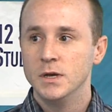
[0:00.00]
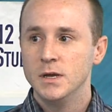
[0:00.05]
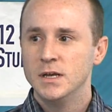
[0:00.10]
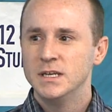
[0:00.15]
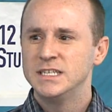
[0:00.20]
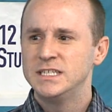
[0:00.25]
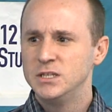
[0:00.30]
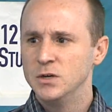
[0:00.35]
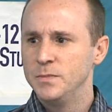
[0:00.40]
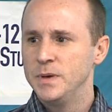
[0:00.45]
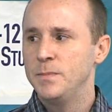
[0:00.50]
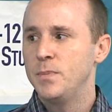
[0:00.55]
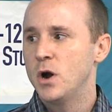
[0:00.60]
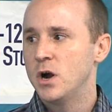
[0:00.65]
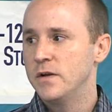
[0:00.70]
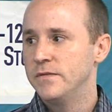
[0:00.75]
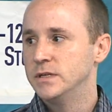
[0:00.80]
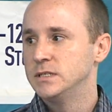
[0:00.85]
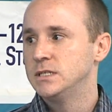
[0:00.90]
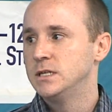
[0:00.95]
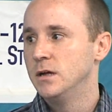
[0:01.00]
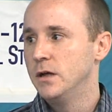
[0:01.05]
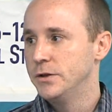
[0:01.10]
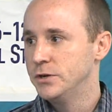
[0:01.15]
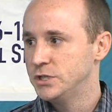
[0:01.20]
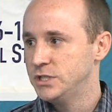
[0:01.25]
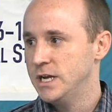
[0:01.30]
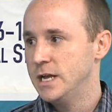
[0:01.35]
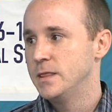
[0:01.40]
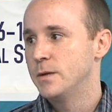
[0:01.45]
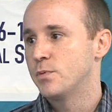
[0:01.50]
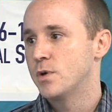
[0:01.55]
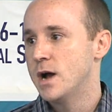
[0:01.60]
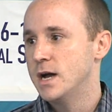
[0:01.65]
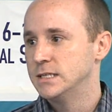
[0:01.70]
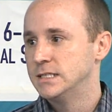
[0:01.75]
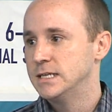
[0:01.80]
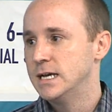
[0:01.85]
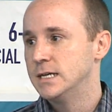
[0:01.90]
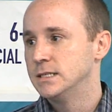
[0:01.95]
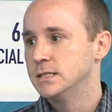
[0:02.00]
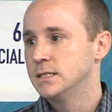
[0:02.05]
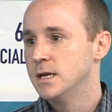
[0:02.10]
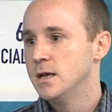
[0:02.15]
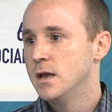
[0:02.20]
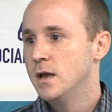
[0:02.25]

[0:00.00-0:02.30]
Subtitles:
still be part of it, still understand the process,